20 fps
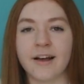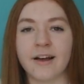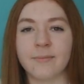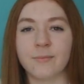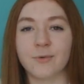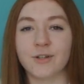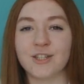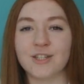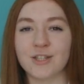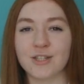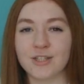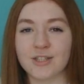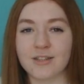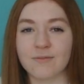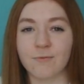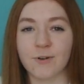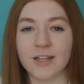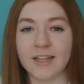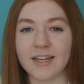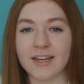which is
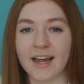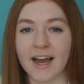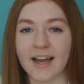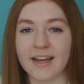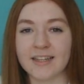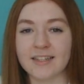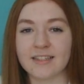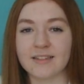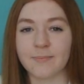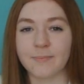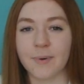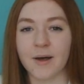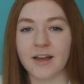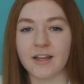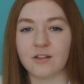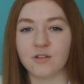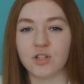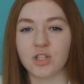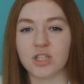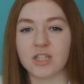really nice,
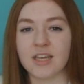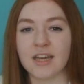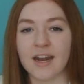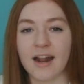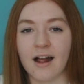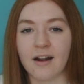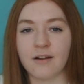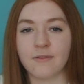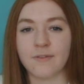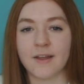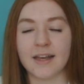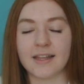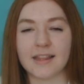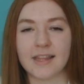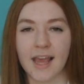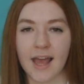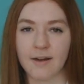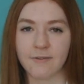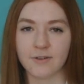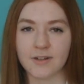but you just get out of
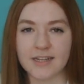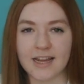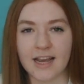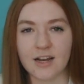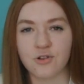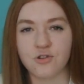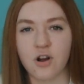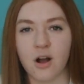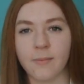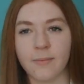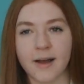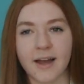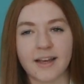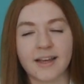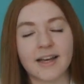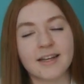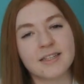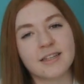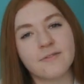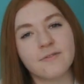like the everyday drama, I
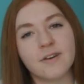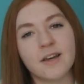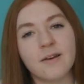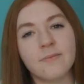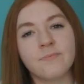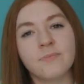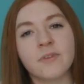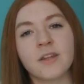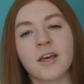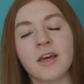guess, of it.